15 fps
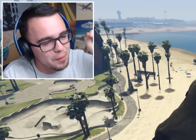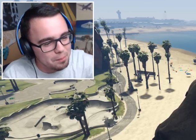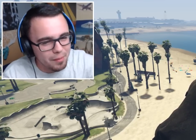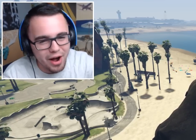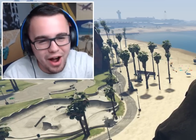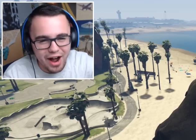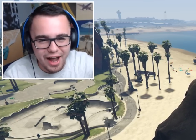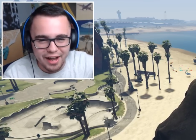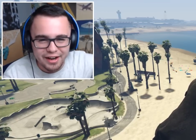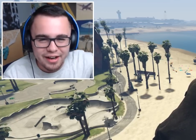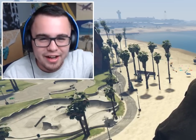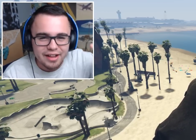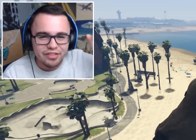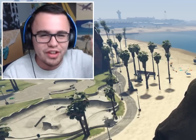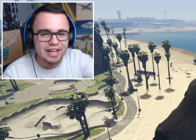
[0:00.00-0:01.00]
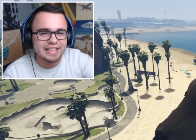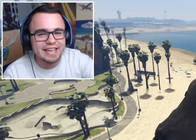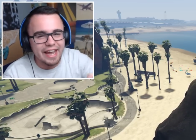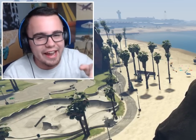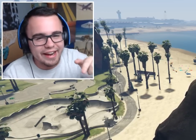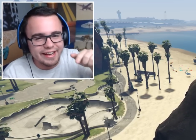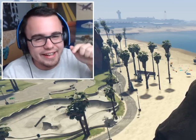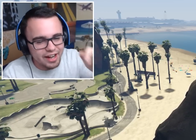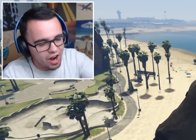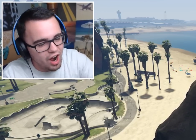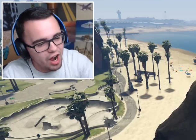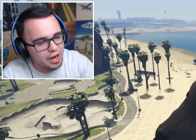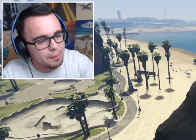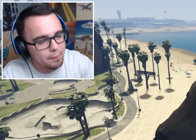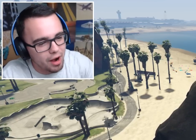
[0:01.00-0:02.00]
mod, the King
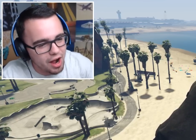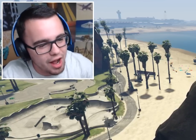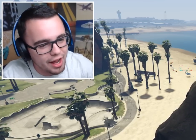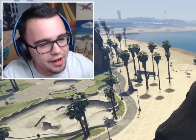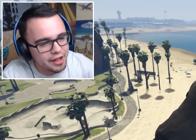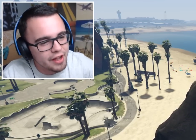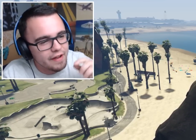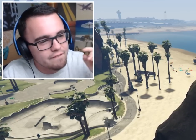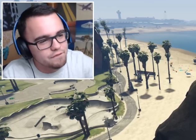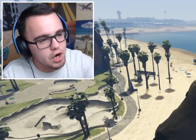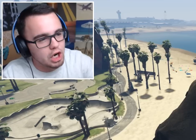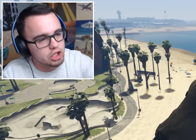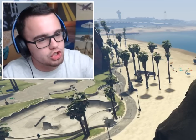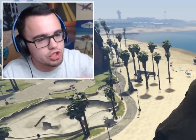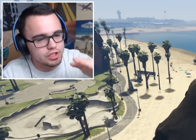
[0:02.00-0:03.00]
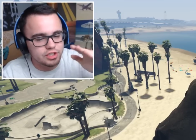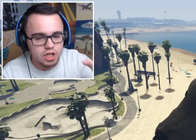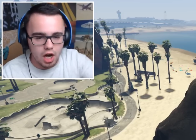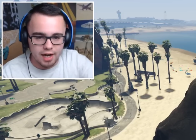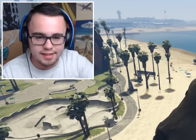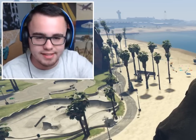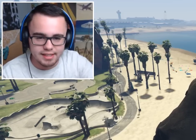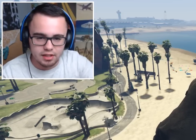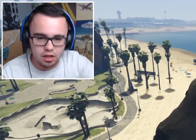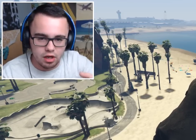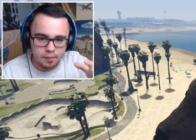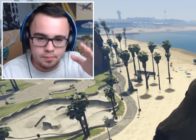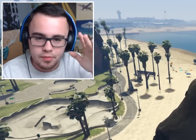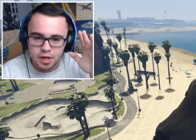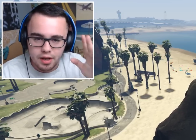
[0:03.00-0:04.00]
Kong mod versus
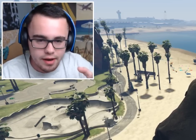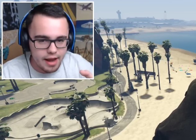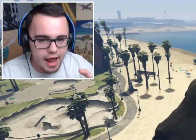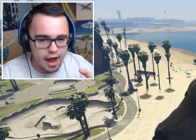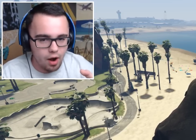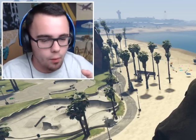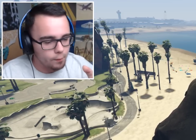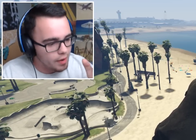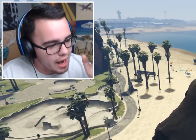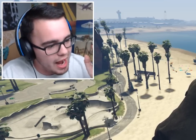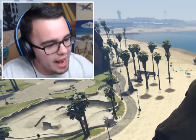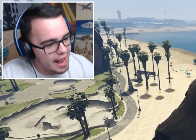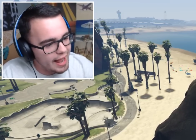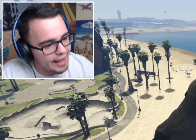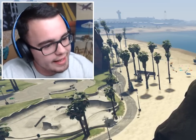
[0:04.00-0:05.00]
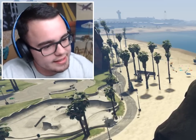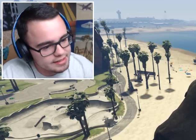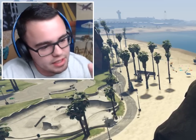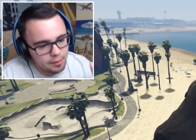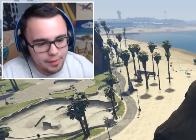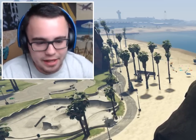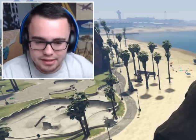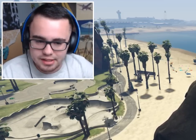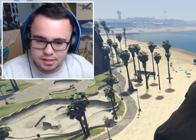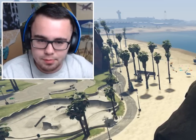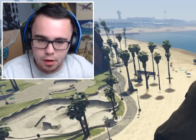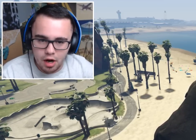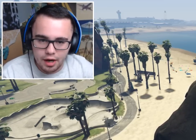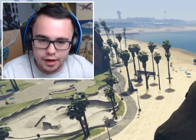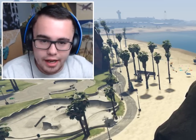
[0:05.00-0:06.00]
Godzilla. Now, I asked about this
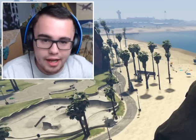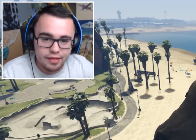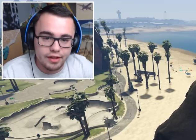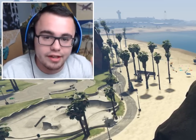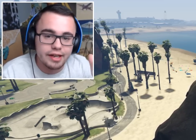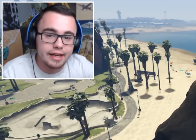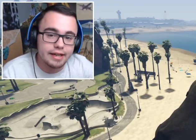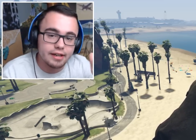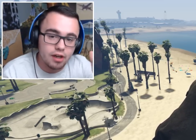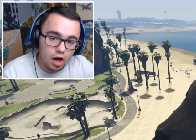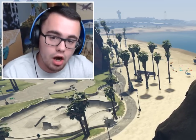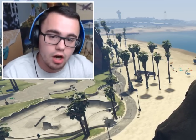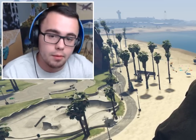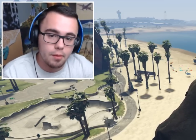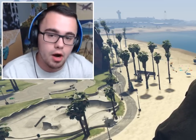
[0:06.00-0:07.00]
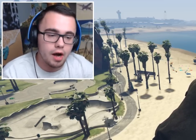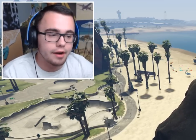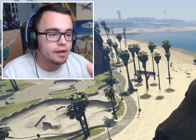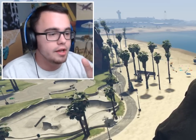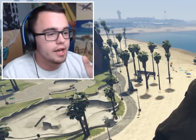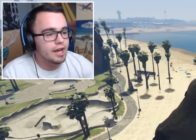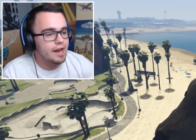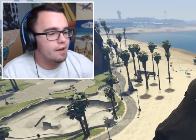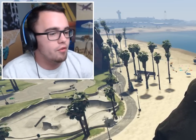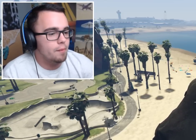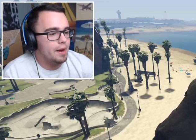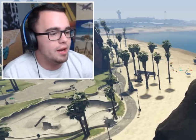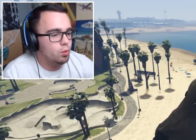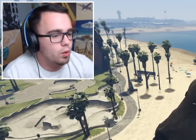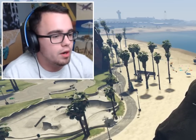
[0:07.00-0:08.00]
mod in the King Kong mod, and
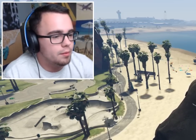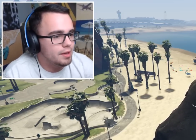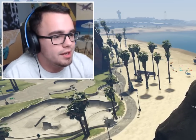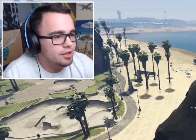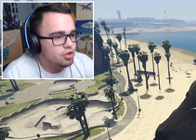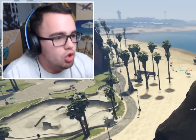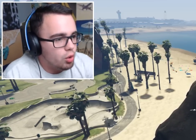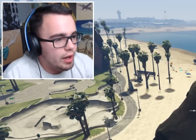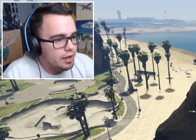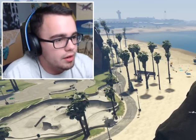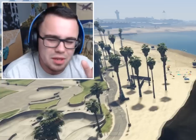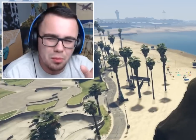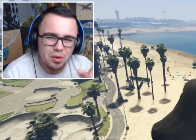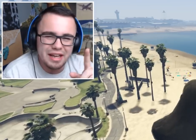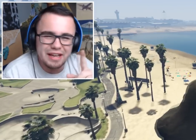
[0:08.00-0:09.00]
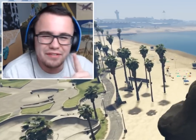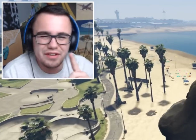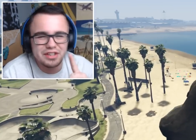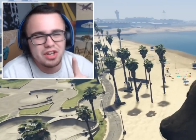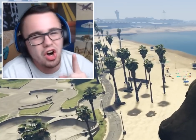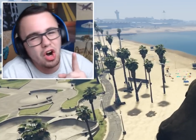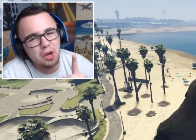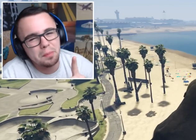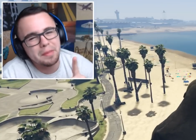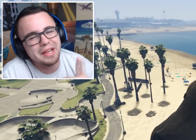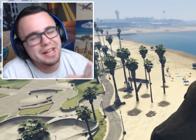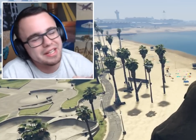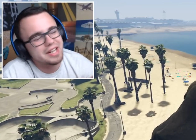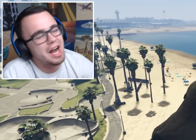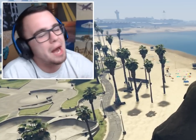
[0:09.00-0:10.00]
everybody wanted me to do it. Someone even called
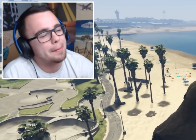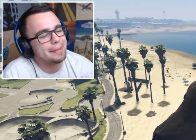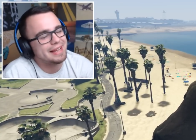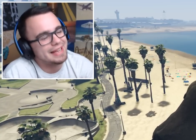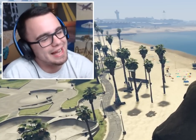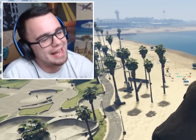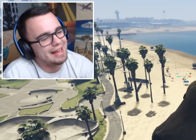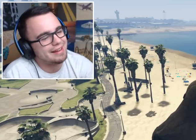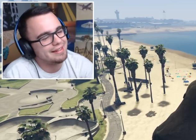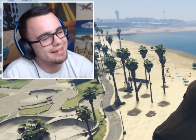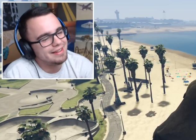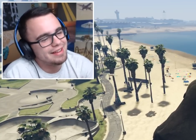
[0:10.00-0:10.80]
me a copycat.